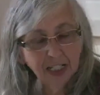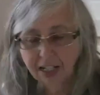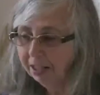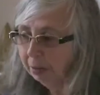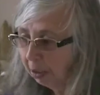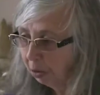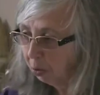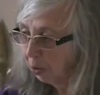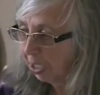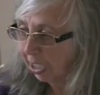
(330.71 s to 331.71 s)
I think we can
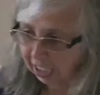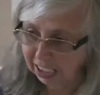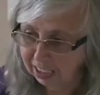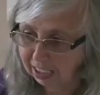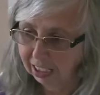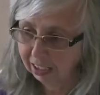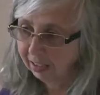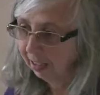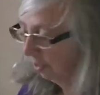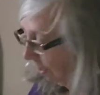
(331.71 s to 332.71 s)
all see these
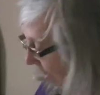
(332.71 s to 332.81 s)
things, and